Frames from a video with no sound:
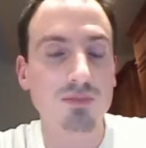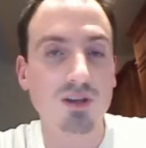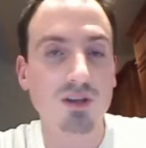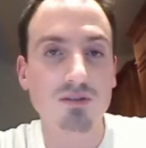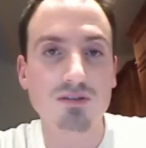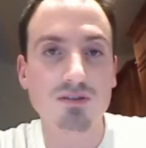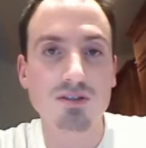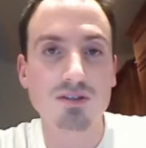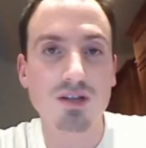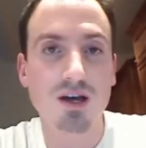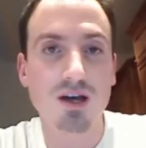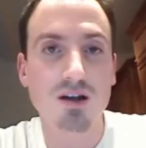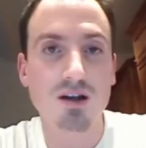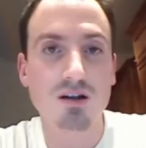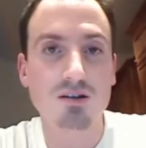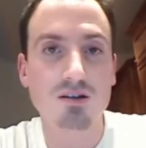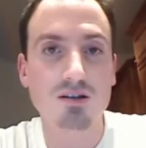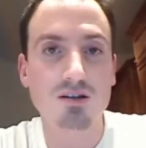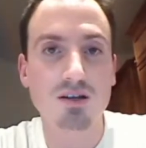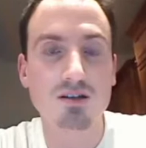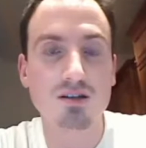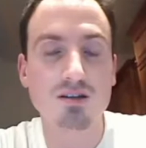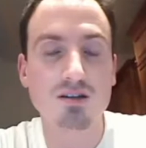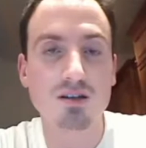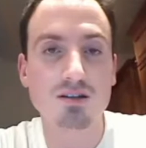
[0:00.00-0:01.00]
it's not our
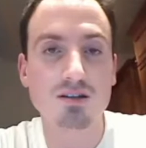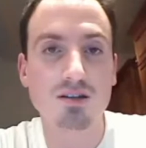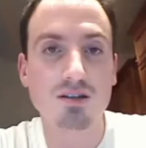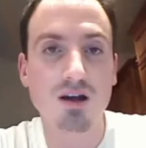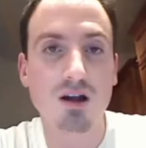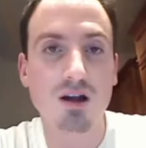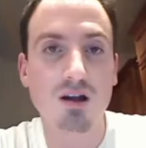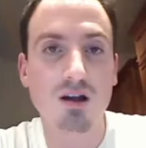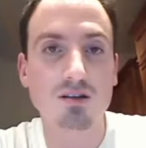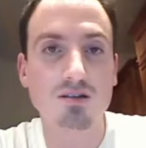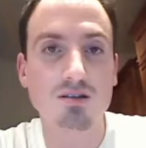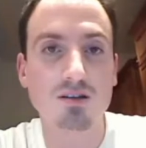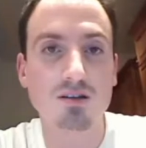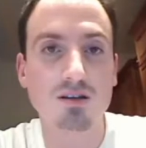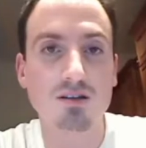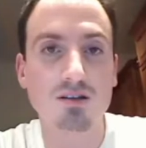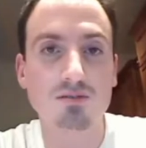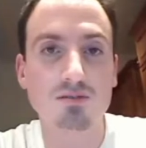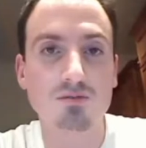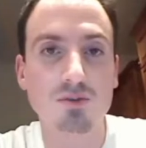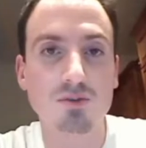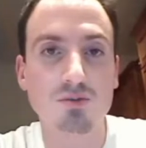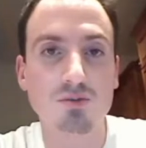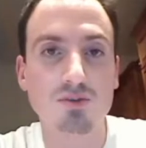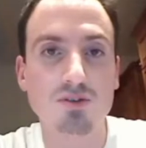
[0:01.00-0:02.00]
season. It's not our
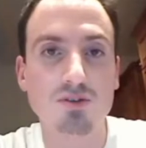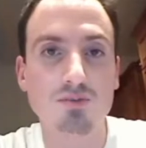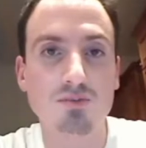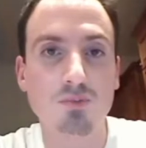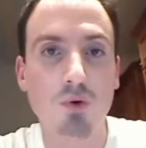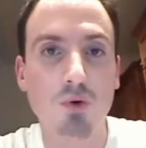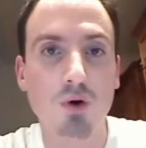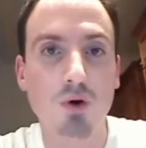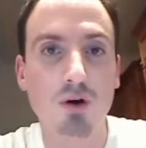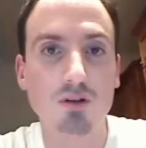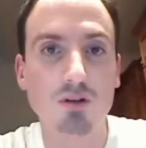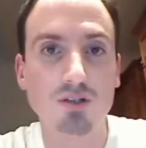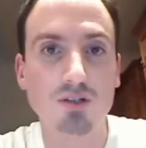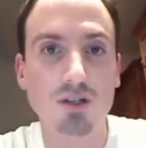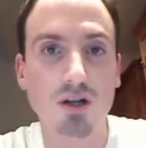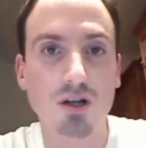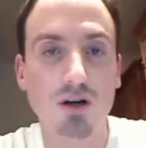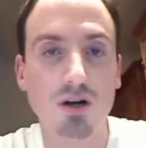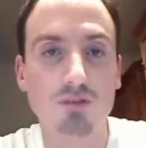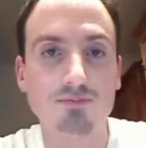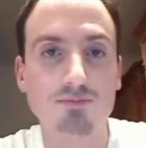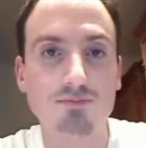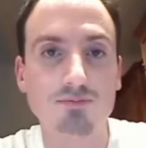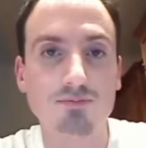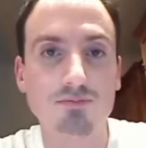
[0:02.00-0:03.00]
season. We've been spoiled,
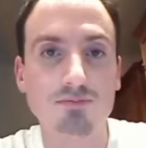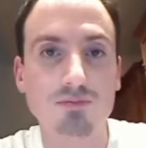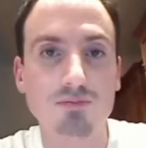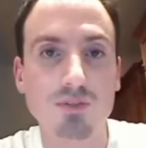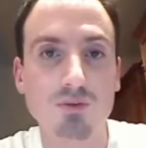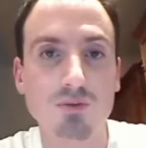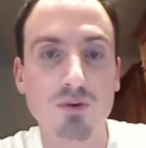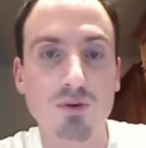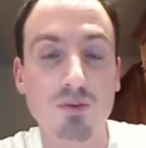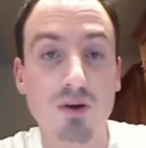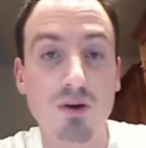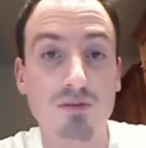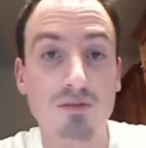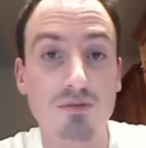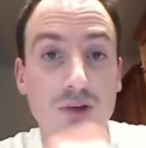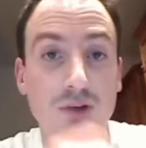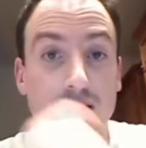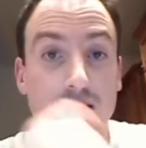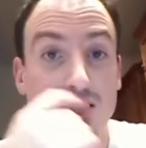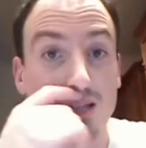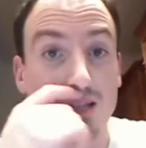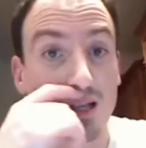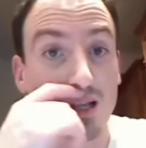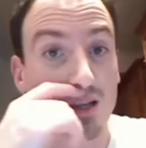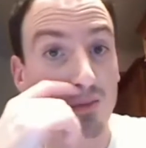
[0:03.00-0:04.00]
As one of my
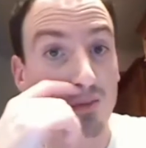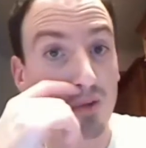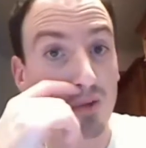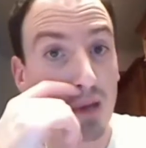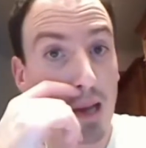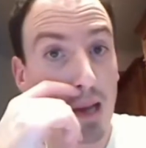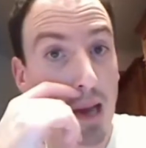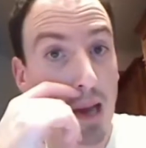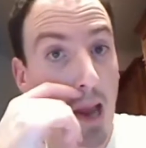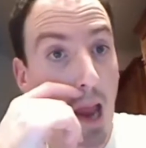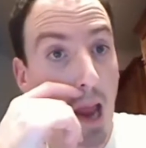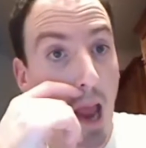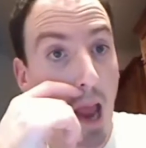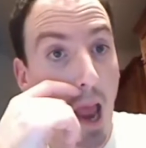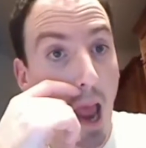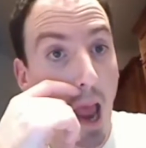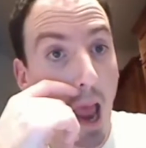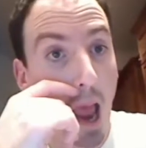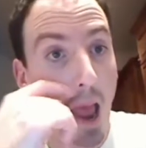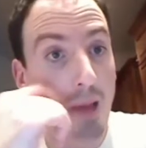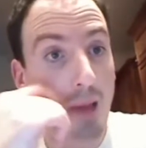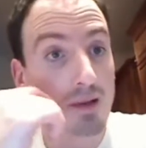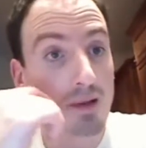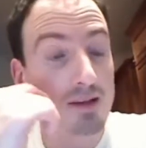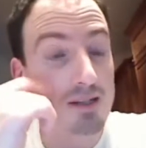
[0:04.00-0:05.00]
friends said to me.
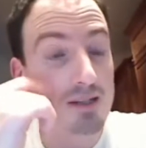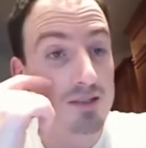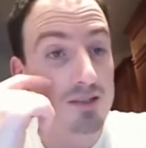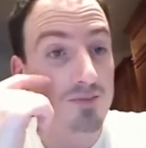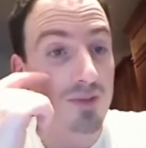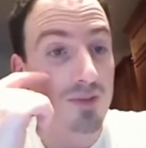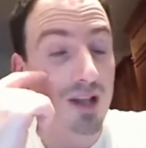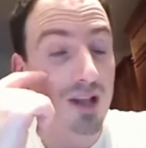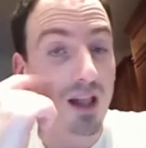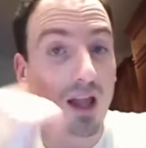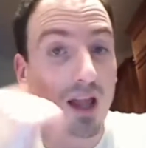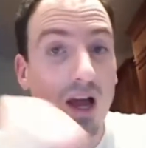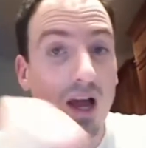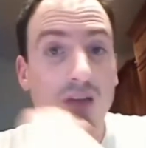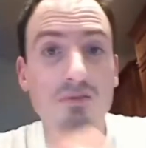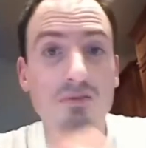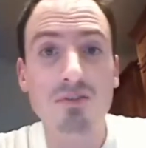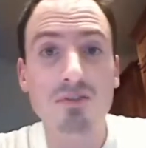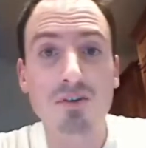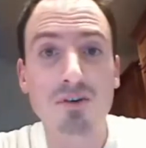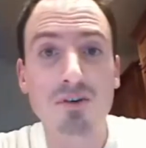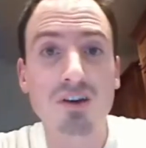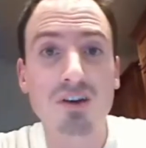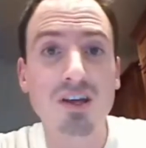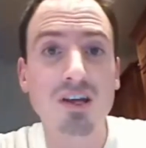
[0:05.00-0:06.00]
He's been alive
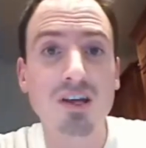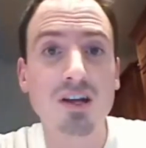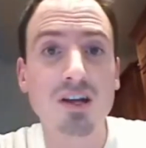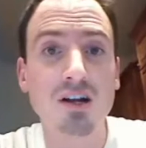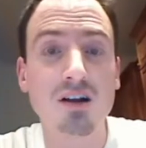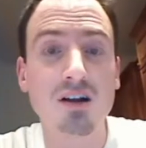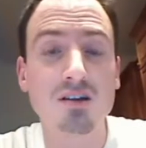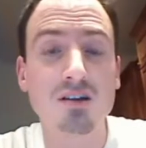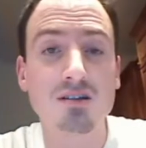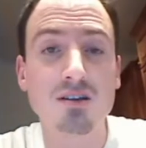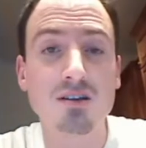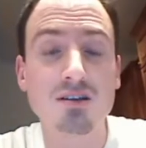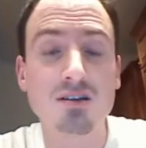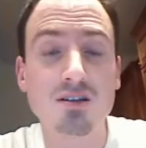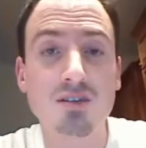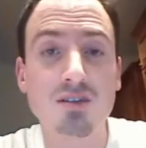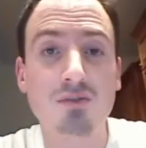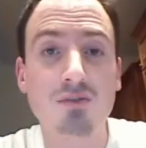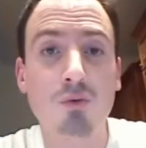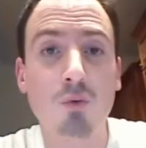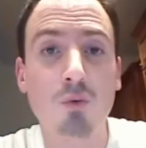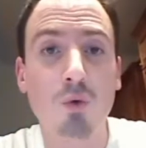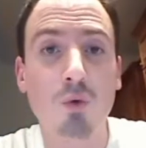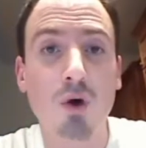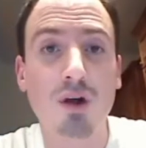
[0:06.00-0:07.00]
30 years, and he's never
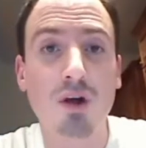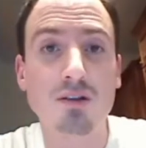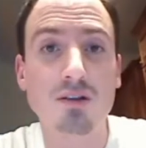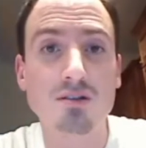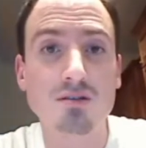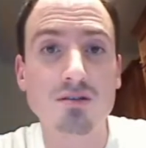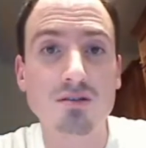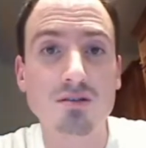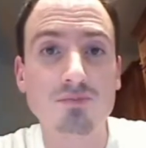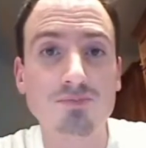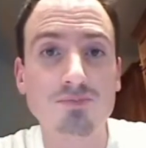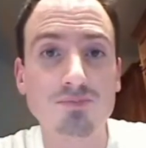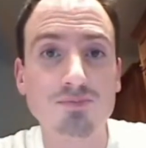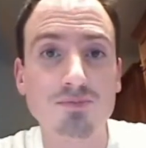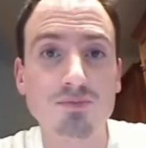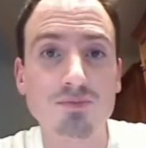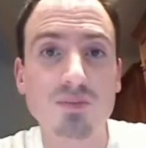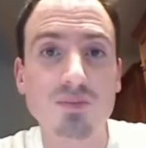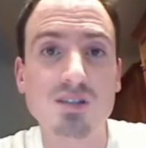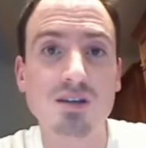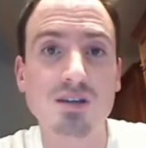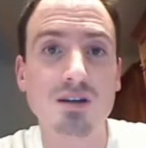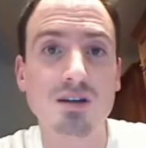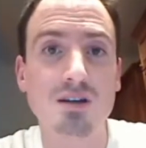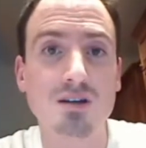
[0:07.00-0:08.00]
once
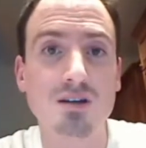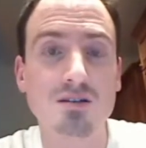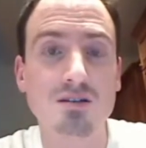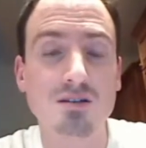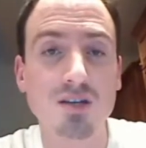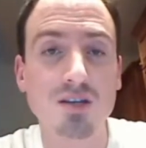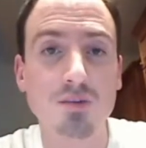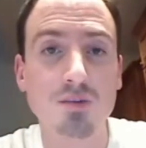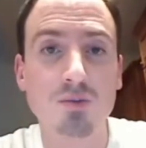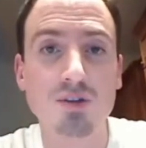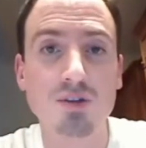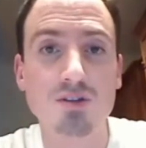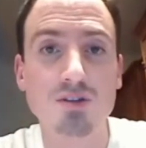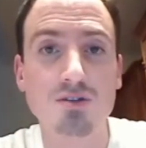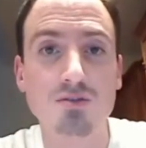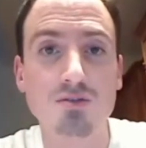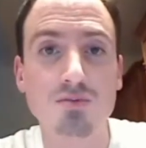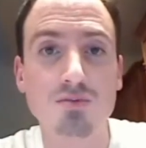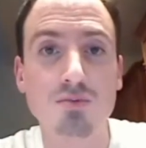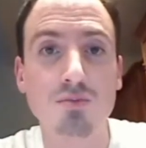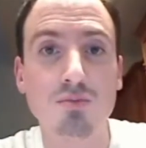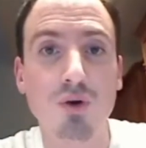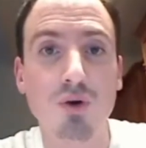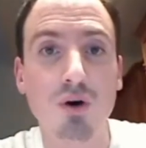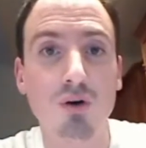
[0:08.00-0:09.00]
seen his team in the
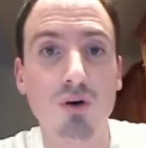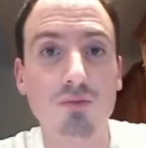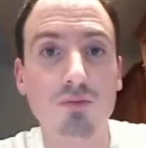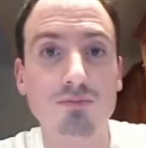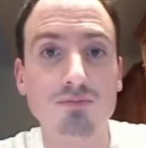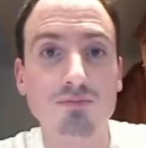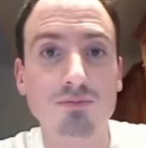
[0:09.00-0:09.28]
Super Bowl.